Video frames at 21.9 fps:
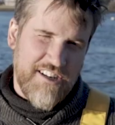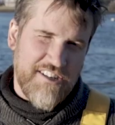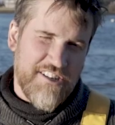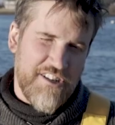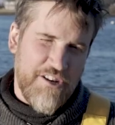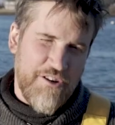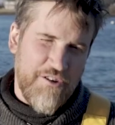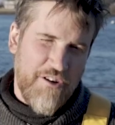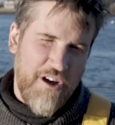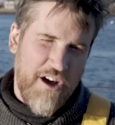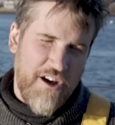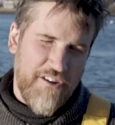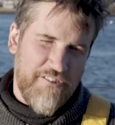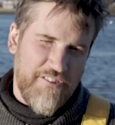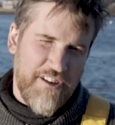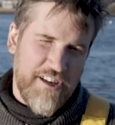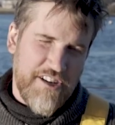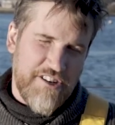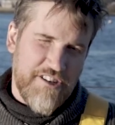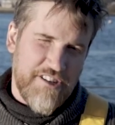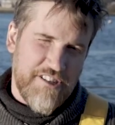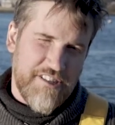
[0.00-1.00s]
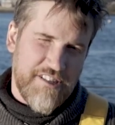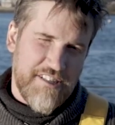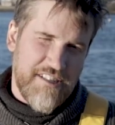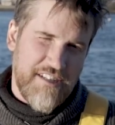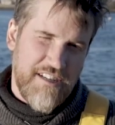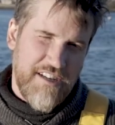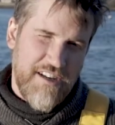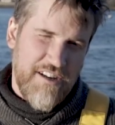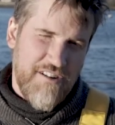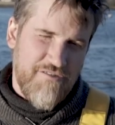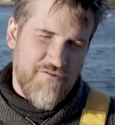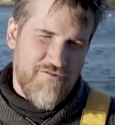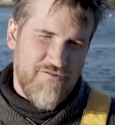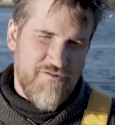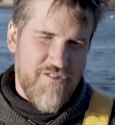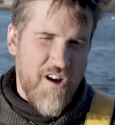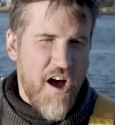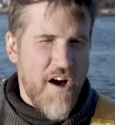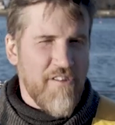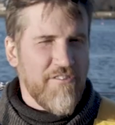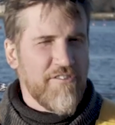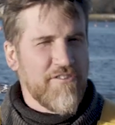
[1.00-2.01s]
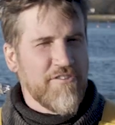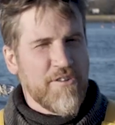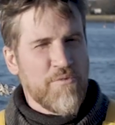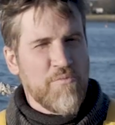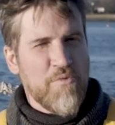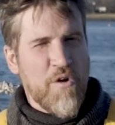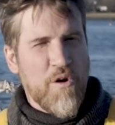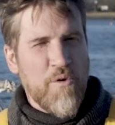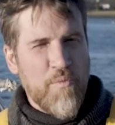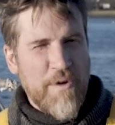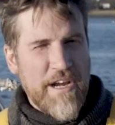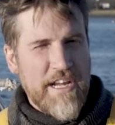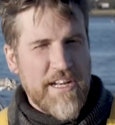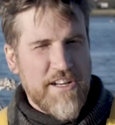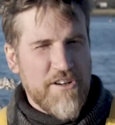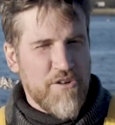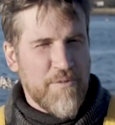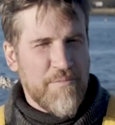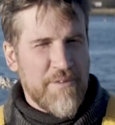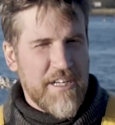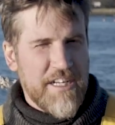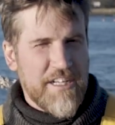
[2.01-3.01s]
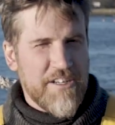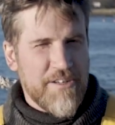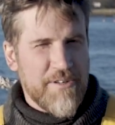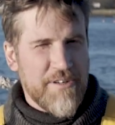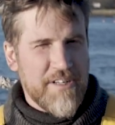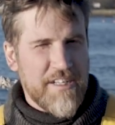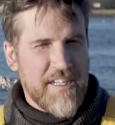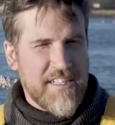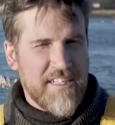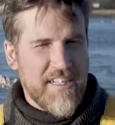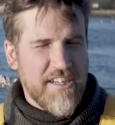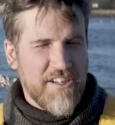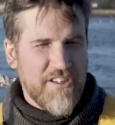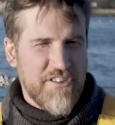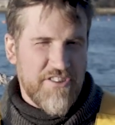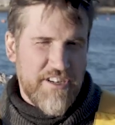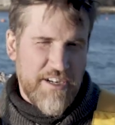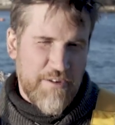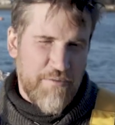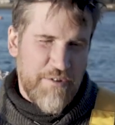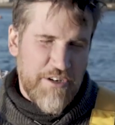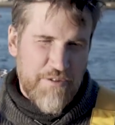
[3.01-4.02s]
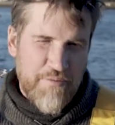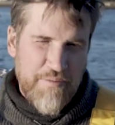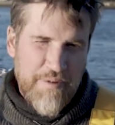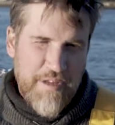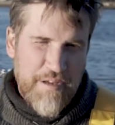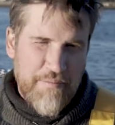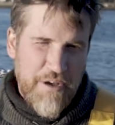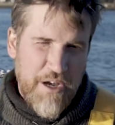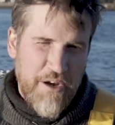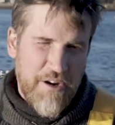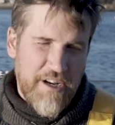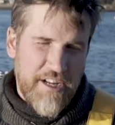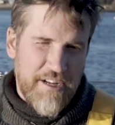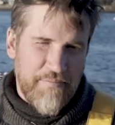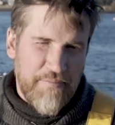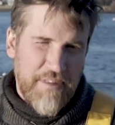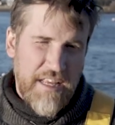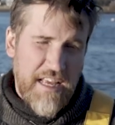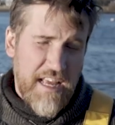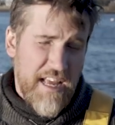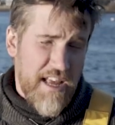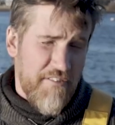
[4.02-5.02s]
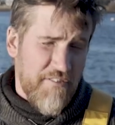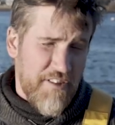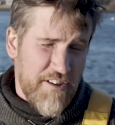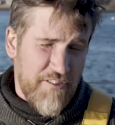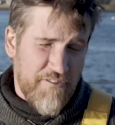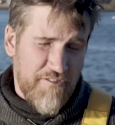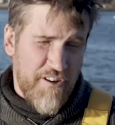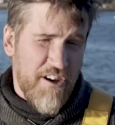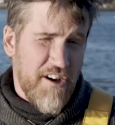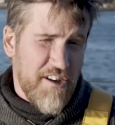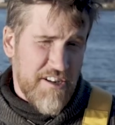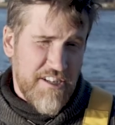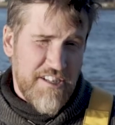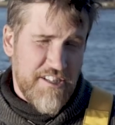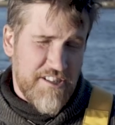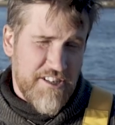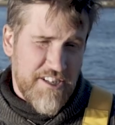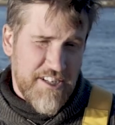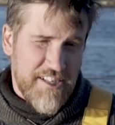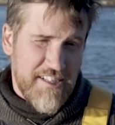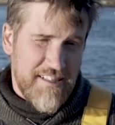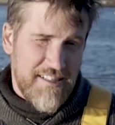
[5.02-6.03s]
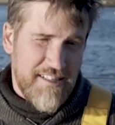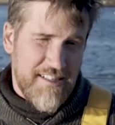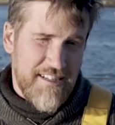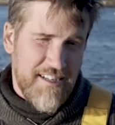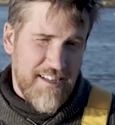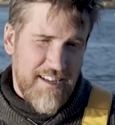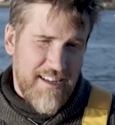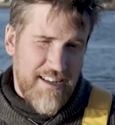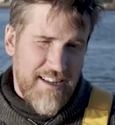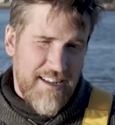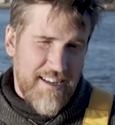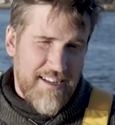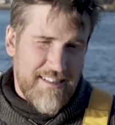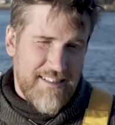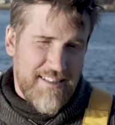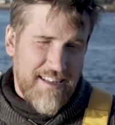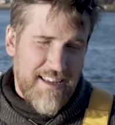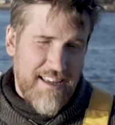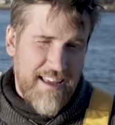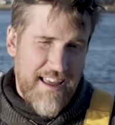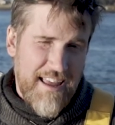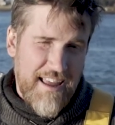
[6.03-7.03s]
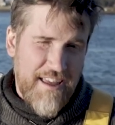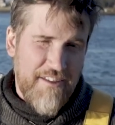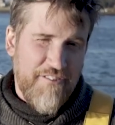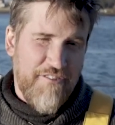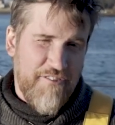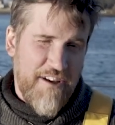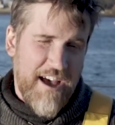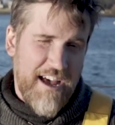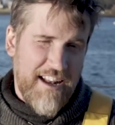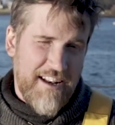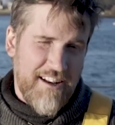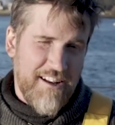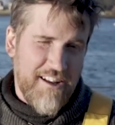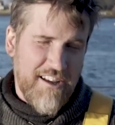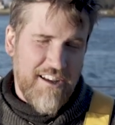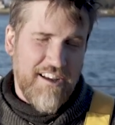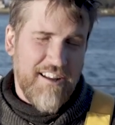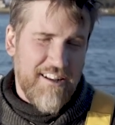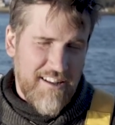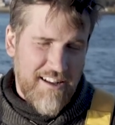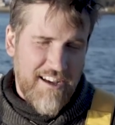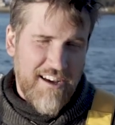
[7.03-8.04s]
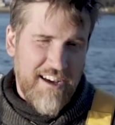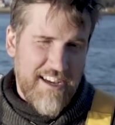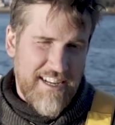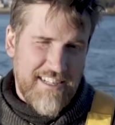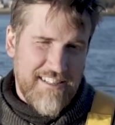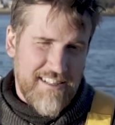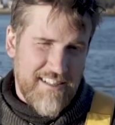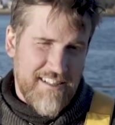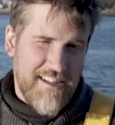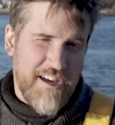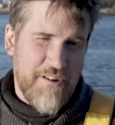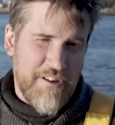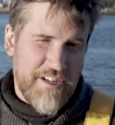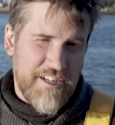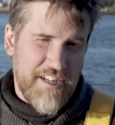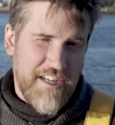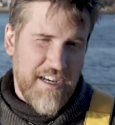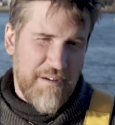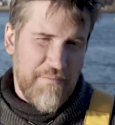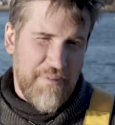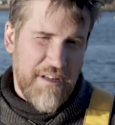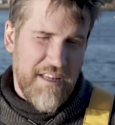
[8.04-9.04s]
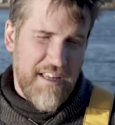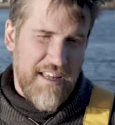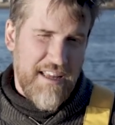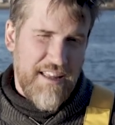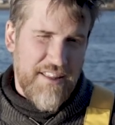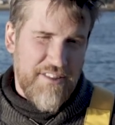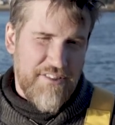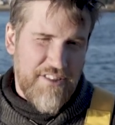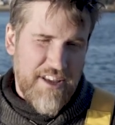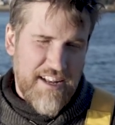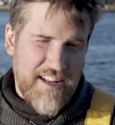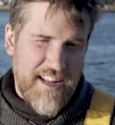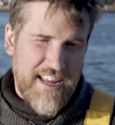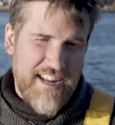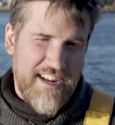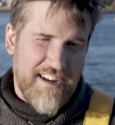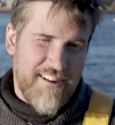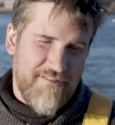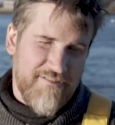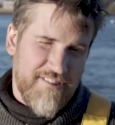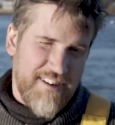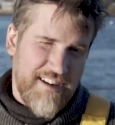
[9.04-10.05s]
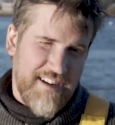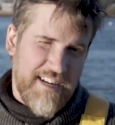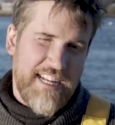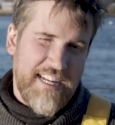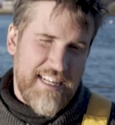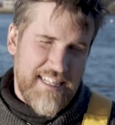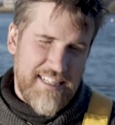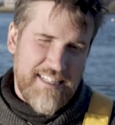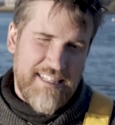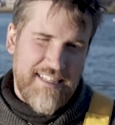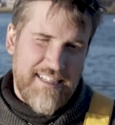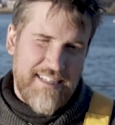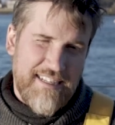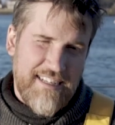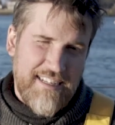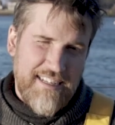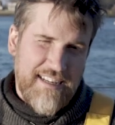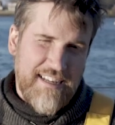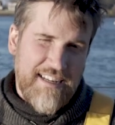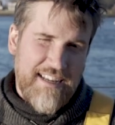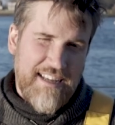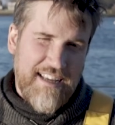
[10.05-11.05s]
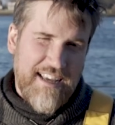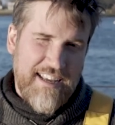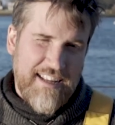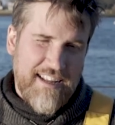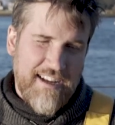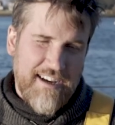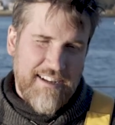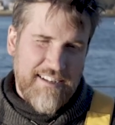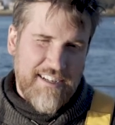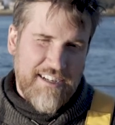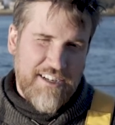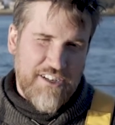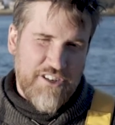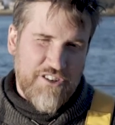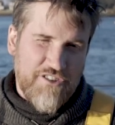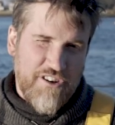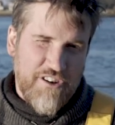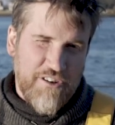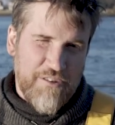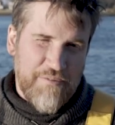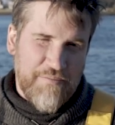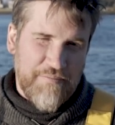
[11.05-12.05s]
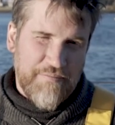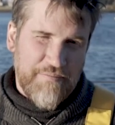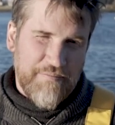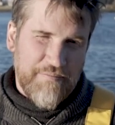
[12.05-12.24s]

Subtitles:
and 2/2 hitches, rather than what we'd normally do in this country, which would be a bowline. The advantage is that if that line is loaded up, then they can release it under control.